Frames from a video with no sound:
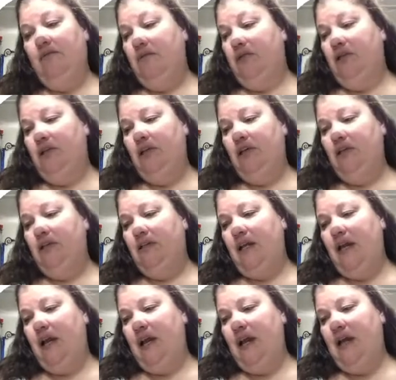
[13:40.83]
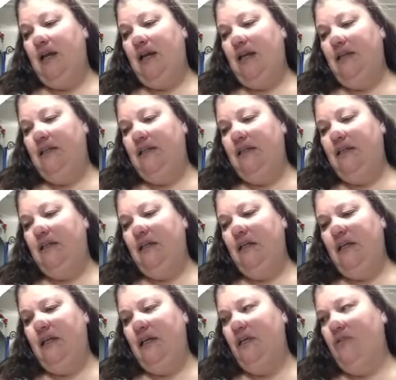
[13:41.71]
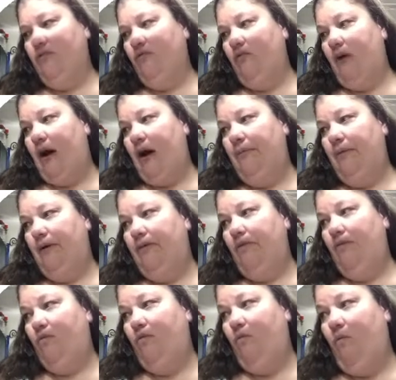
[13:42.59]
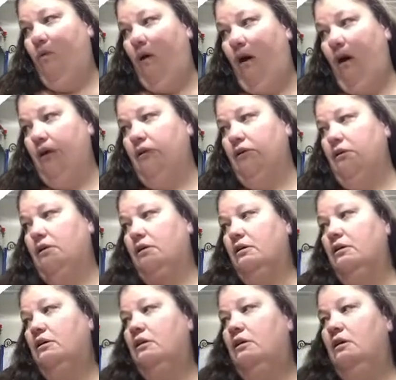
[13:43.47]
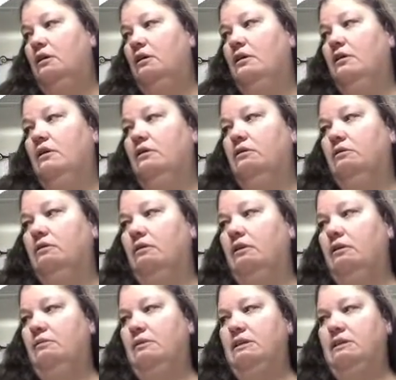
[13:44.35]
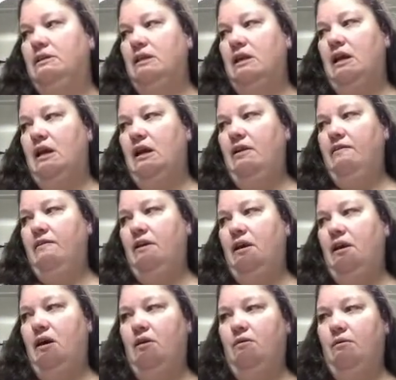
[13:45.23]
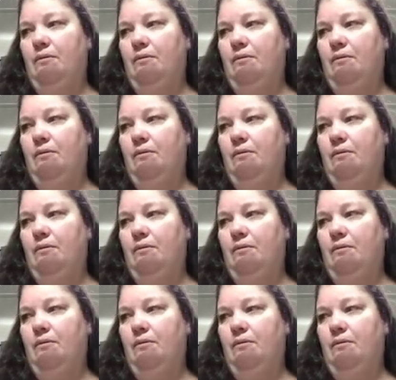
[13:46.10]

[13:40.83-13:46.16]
just add a teeny drop of water. So let me see. I have an aqua